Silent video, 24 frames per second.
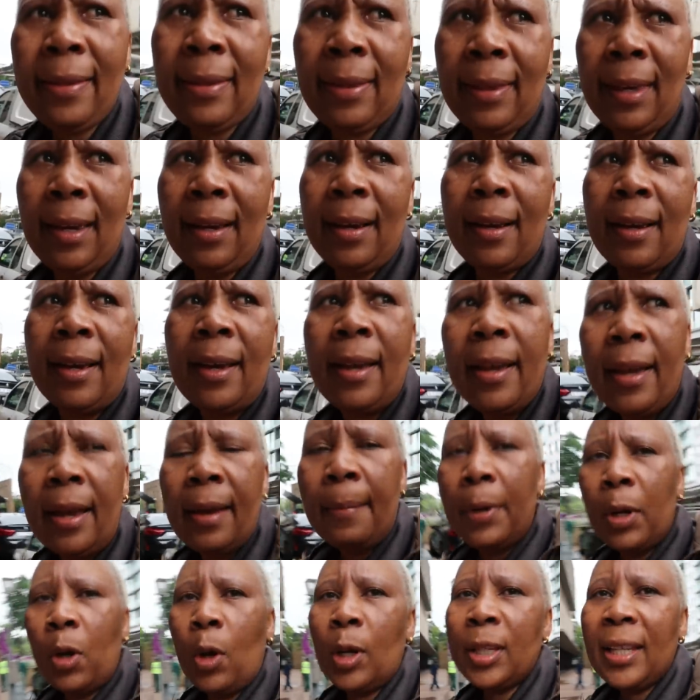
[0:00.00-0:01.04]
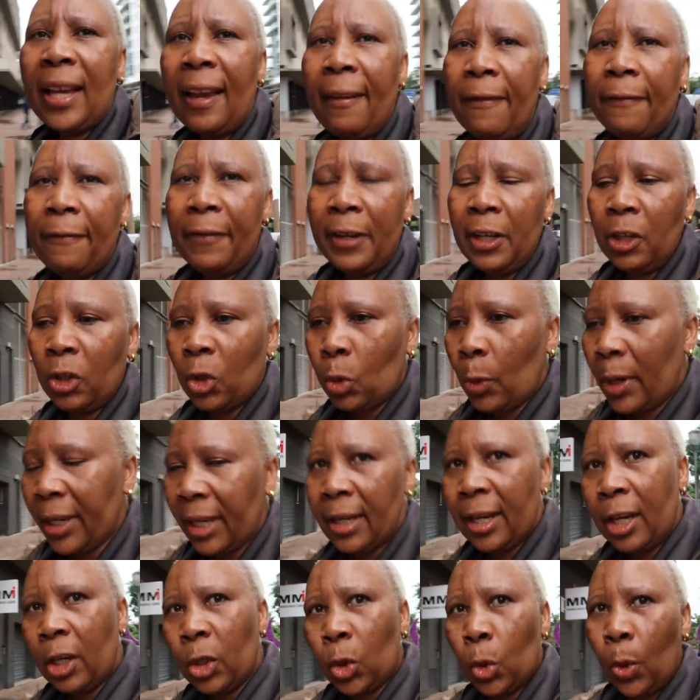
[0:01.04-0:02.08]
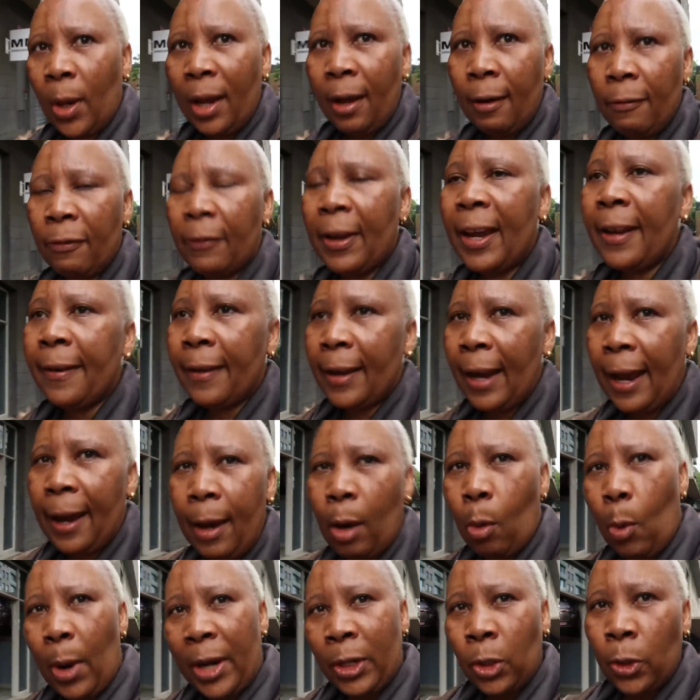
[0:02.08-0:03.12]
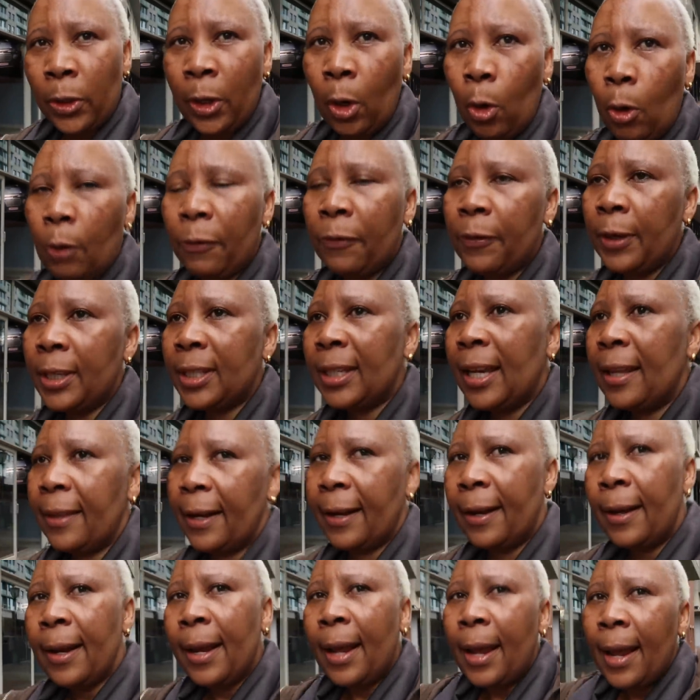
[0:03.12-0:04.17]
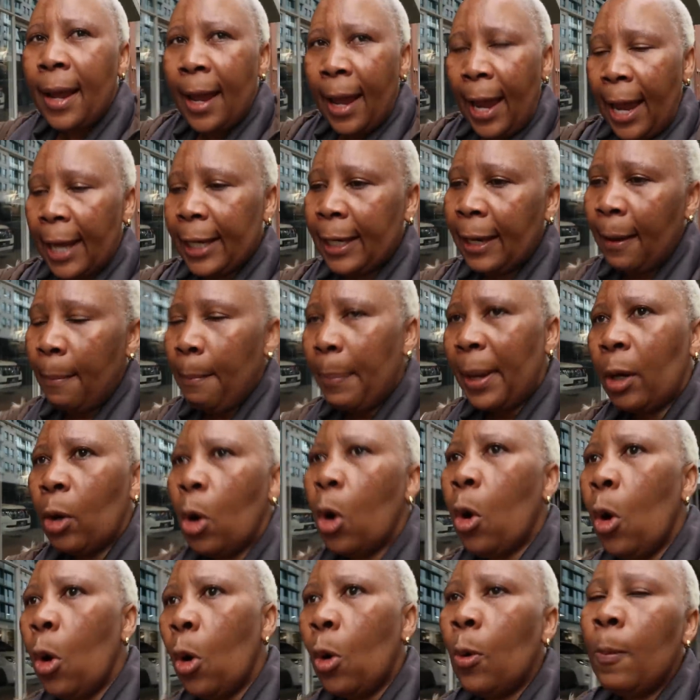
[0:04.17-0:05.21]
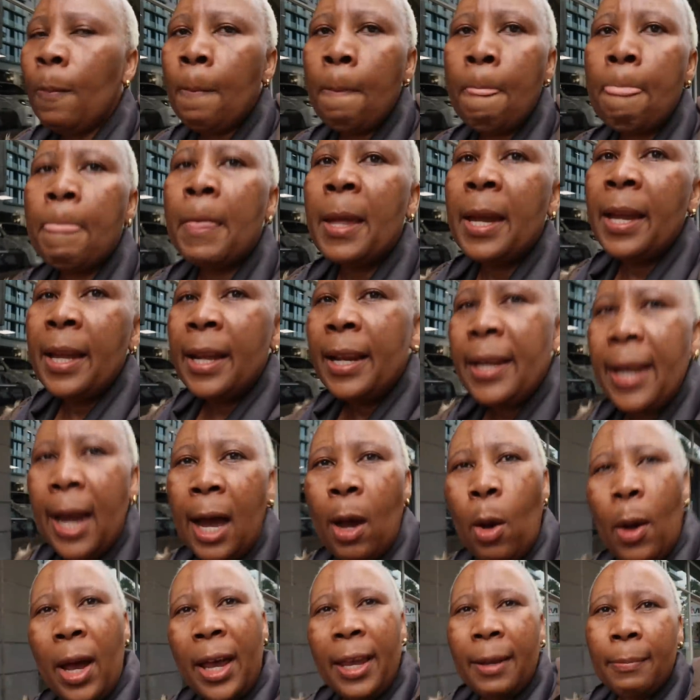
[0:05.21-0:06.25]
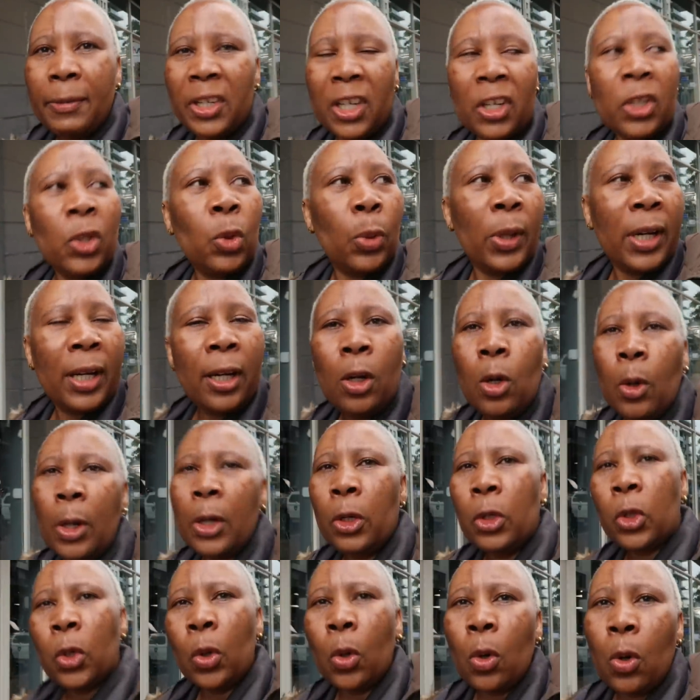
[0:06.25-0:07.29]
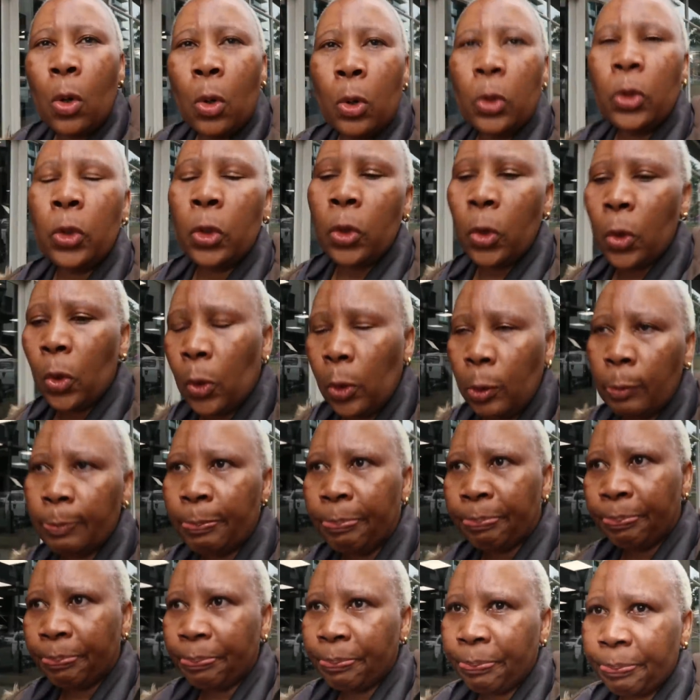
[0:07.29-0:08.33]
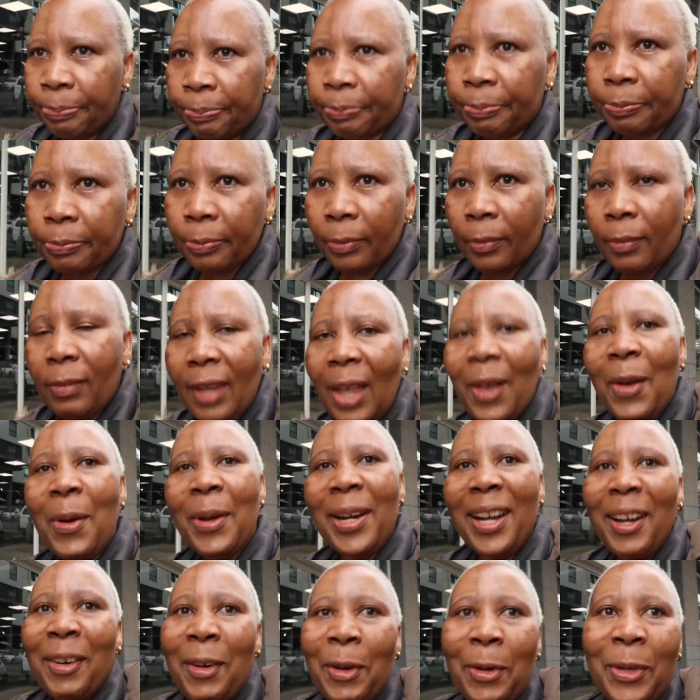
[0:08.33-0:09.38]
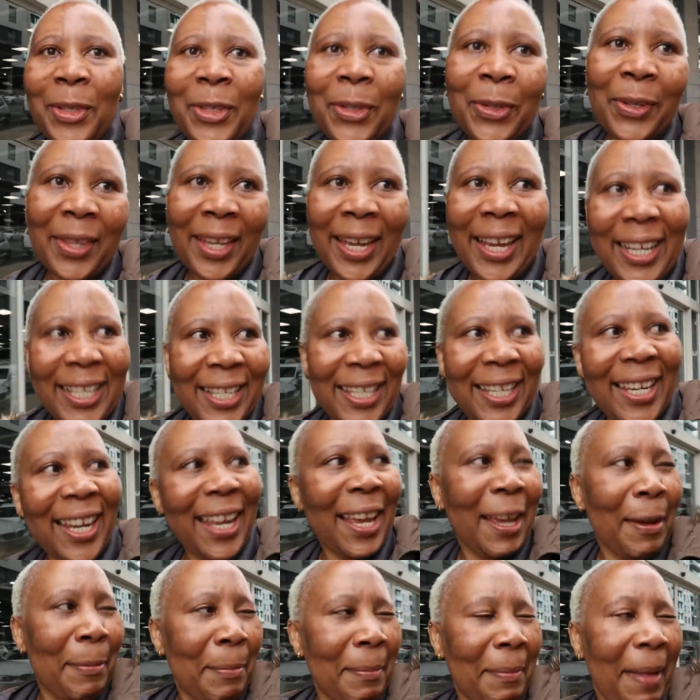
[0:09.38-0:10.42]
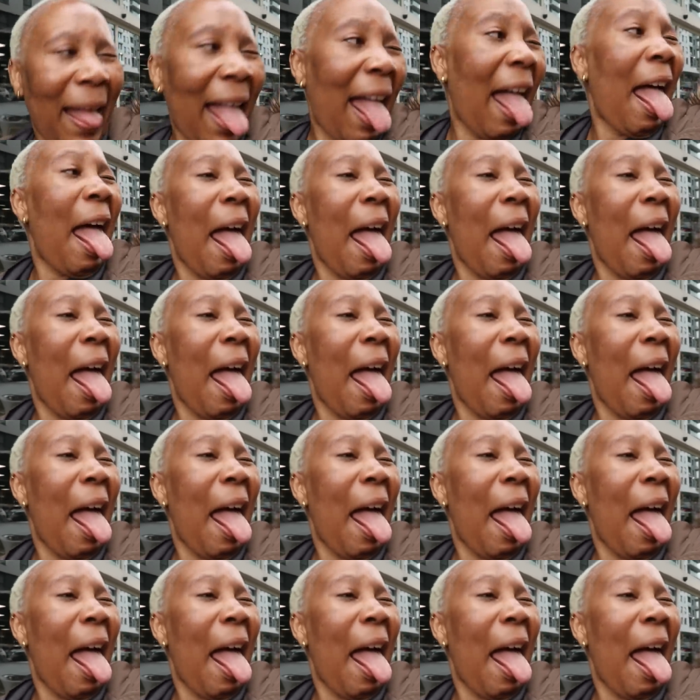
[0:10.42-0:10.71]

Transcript: I think, because I finished working at 12 and I went to the office and then I came back home. Now I am just quickly going to go to, I'm gonna go to the ATM,